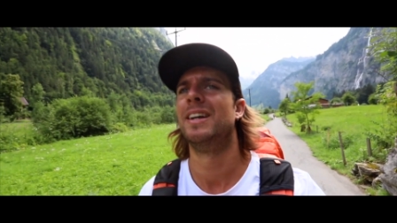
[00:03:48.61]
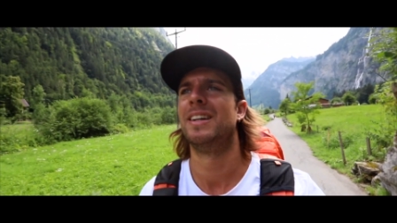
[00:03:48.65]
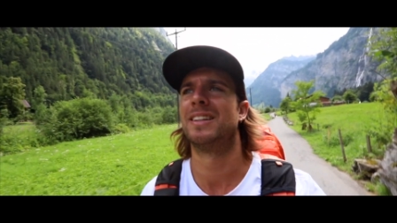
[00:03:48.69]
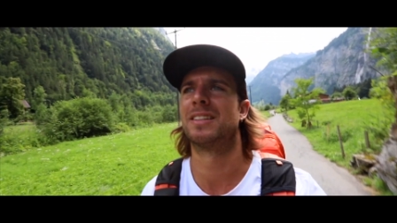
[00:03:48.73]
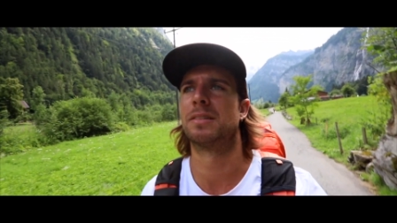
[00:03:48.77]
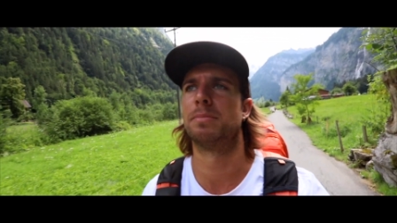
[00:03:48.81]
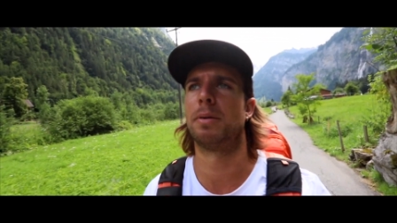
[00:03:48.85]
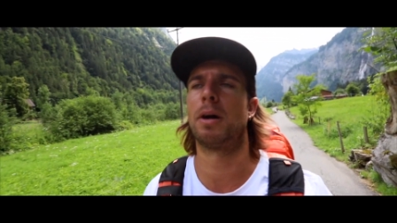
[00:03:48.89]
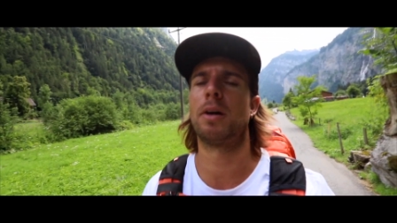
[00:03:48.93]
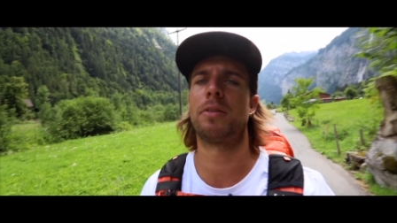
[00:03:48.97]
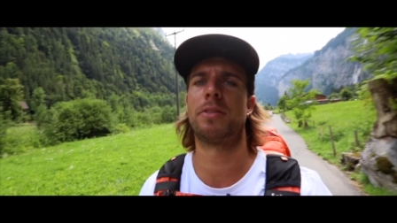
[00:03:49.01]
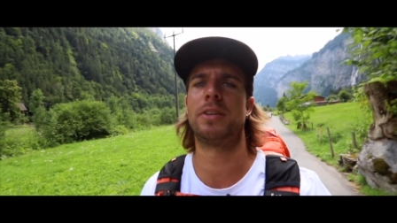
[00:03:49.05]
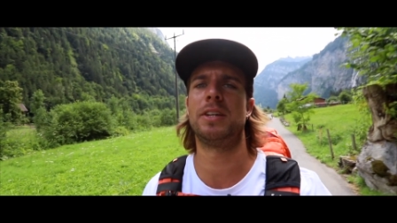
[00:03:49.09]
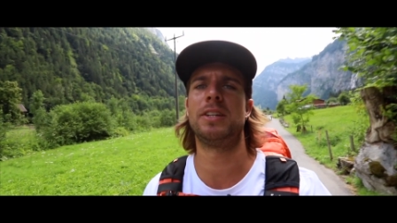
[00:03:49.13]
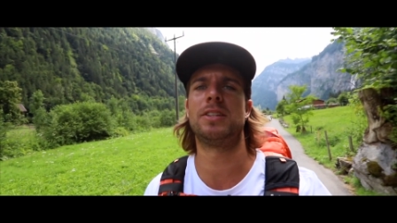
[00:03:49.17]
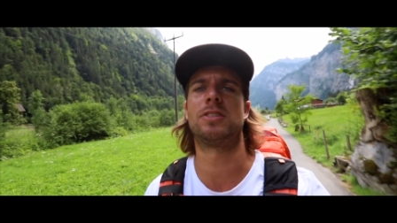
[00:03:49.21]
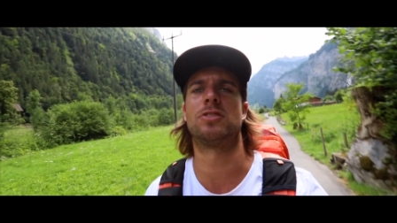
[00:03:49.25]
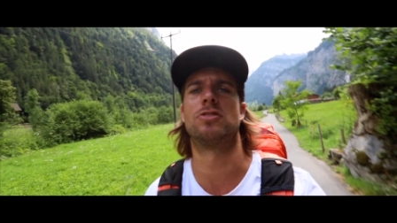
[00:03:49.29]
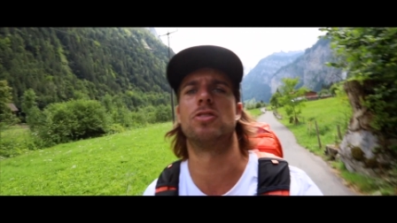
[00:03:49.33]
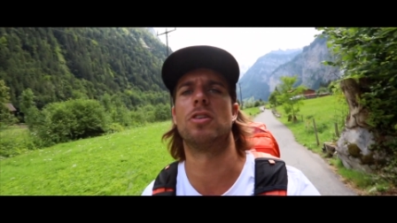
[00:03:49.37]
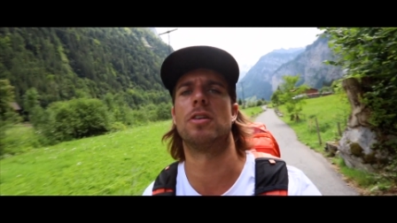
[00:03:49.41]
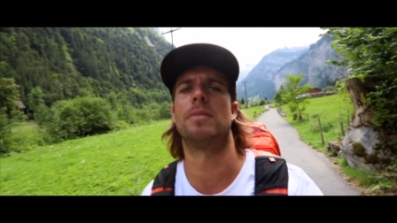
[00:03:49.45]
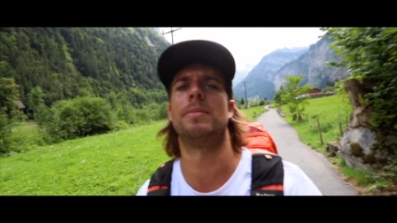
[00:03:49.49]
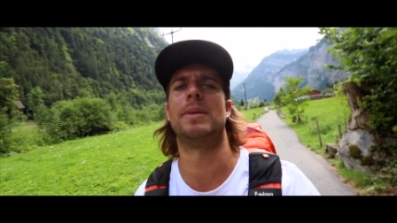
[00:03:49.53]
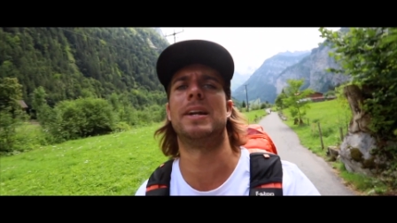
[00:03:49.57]
It's about these
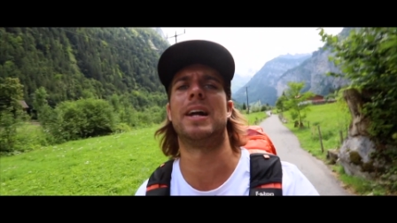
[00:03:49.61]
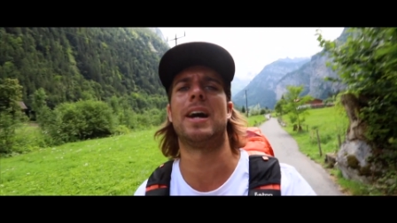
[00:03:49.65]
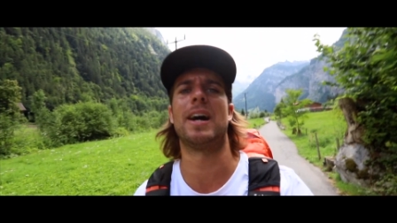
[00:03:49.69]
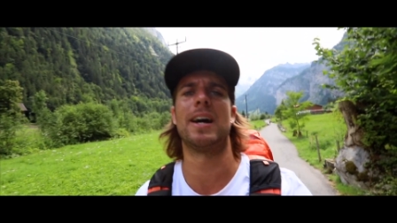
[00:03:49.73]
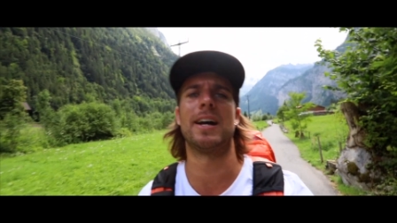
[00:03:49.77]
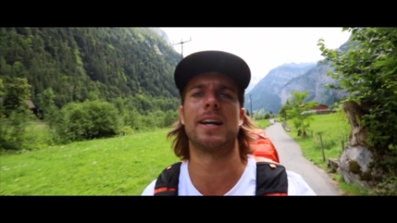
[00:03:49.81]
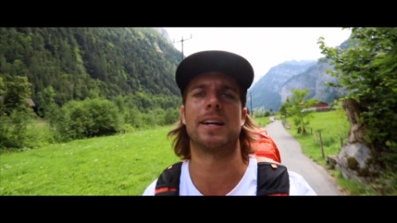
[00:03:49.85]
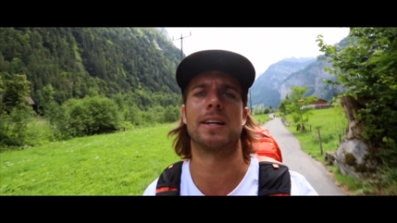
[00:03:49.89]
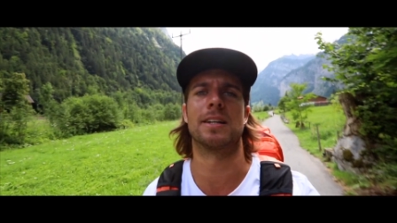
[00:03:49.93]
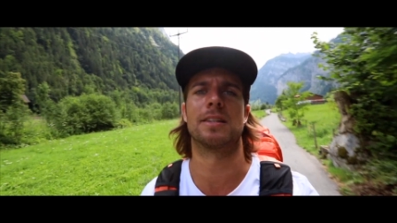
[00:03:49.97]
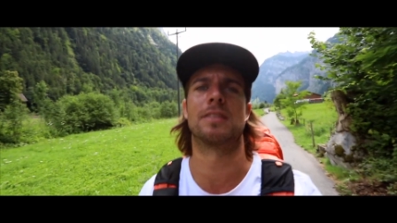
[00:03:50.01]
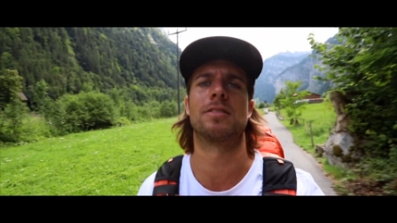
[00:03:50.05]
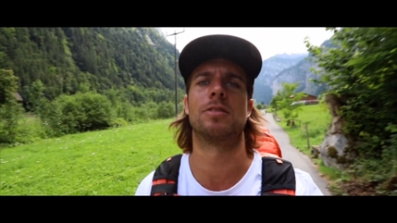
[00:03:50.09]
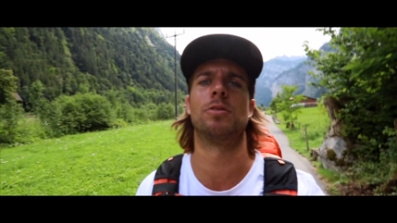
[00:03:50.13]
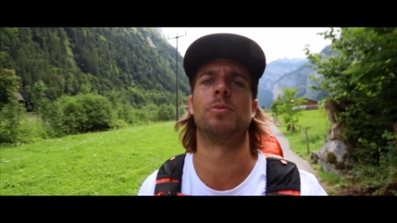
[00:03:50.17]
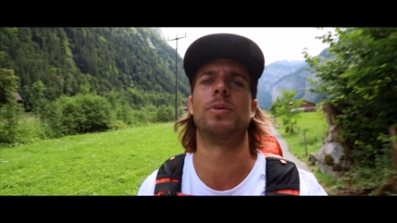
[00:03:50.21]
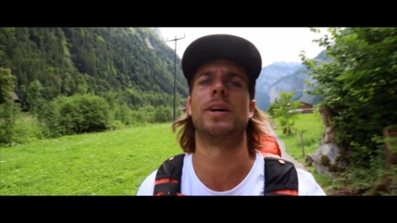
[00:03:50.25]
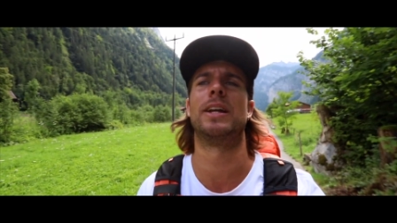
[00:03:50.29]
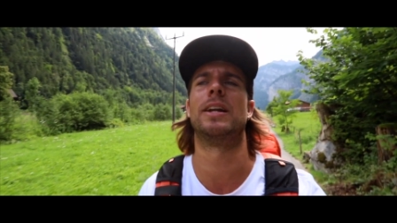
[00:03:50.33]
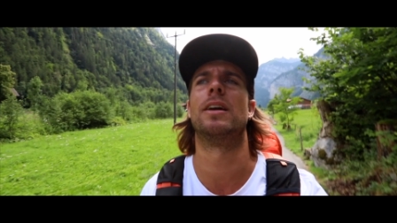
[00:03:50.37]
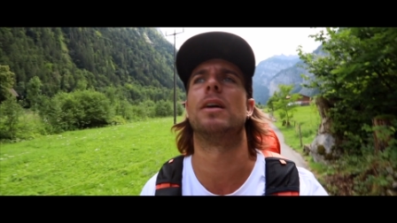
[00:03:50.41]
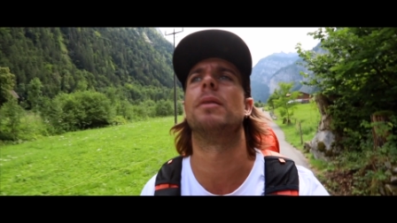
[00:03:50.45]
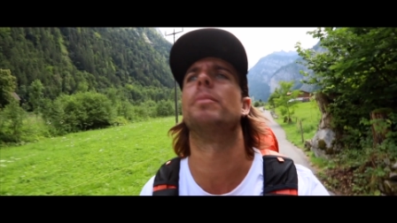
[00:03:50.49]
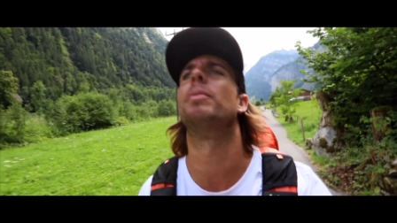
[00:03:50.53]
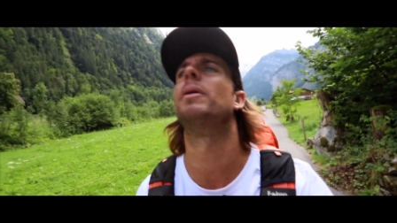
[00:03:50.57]
German hikers who
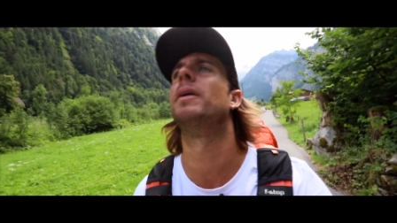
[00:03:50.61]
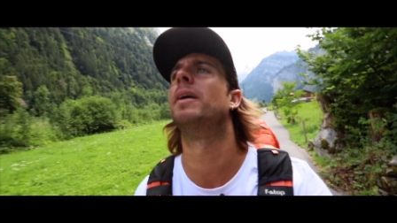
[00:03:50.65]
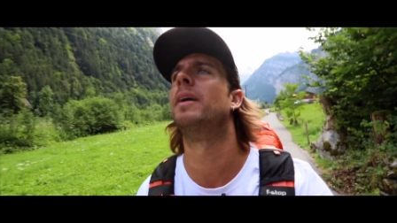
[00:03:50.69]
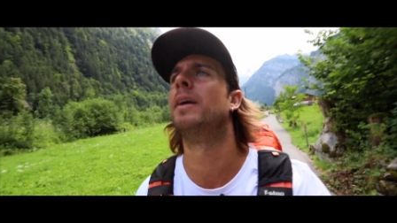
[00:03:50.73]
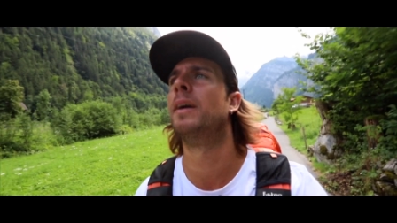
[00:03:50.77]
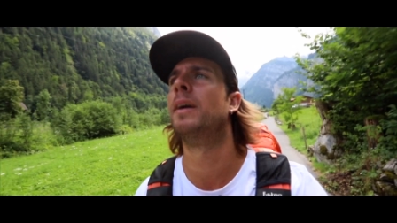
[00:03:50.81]
went up,